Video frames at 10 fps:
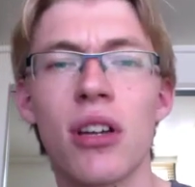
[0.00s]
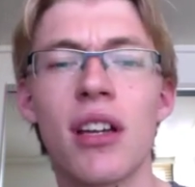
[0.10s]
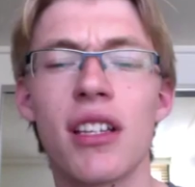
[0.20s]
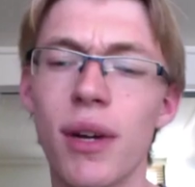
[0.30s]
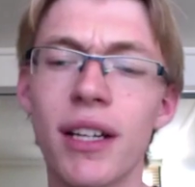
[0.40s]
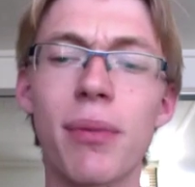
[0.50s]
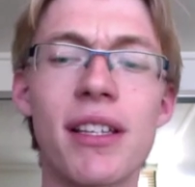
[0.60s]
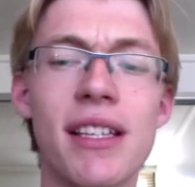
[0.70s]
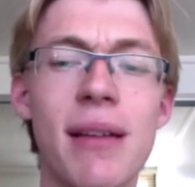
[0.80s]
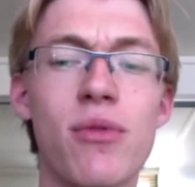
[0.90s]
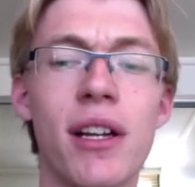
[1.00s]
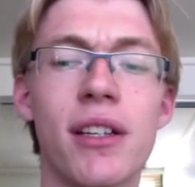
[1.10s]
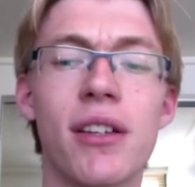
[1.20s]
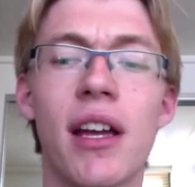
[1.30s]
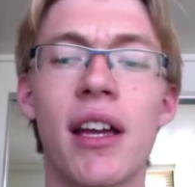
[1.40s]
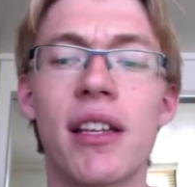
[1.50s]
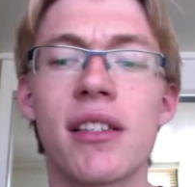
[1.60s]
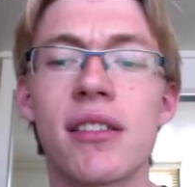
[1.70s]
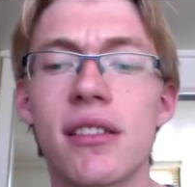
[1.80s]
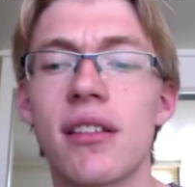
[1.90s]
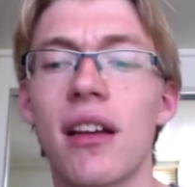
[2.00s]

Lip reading: It's directed by the same director as